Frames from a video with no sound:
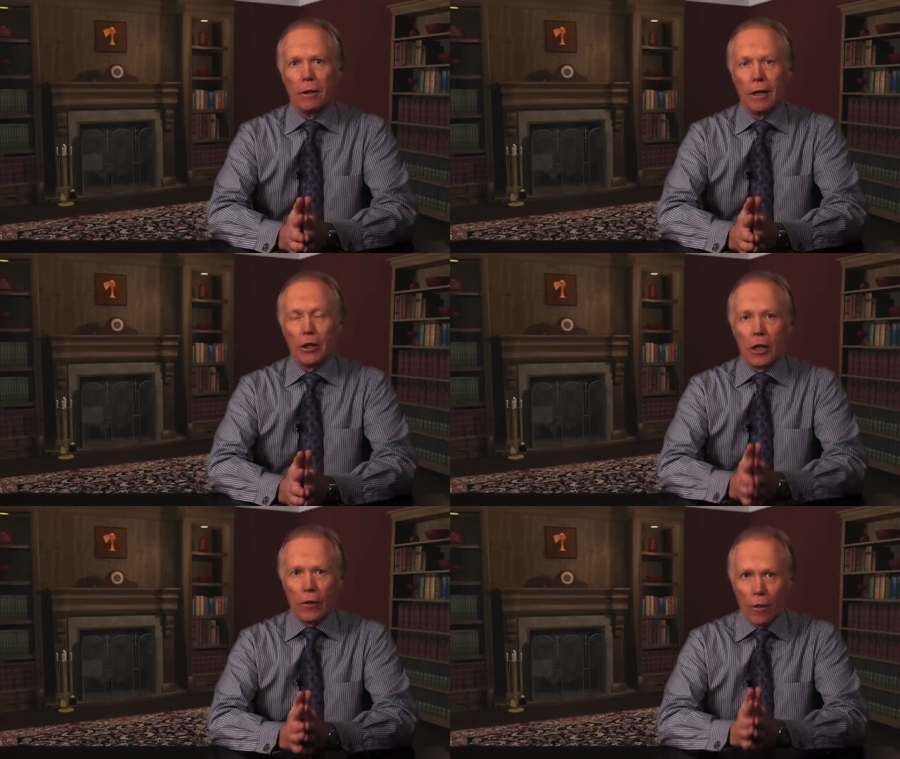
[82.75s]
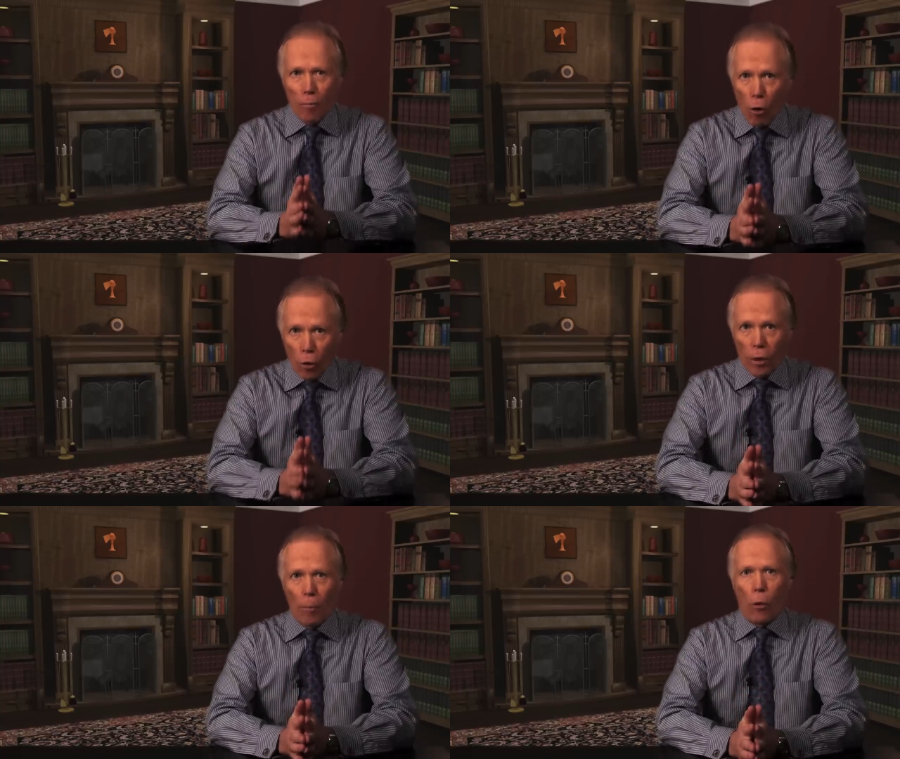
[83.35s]
It's even
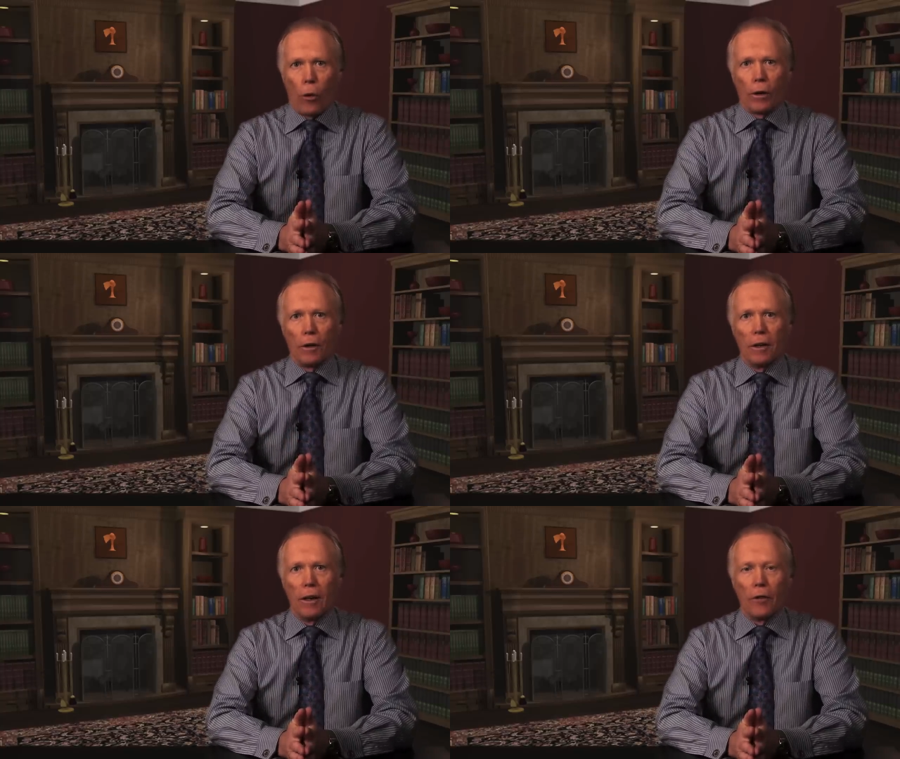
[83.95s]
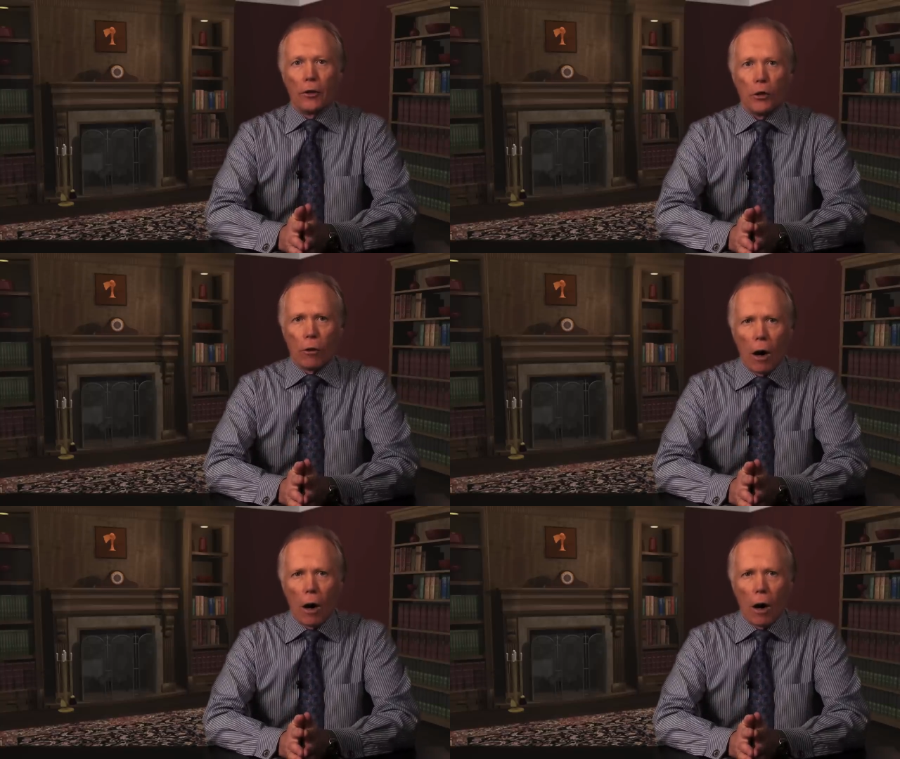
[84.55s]
more important that you're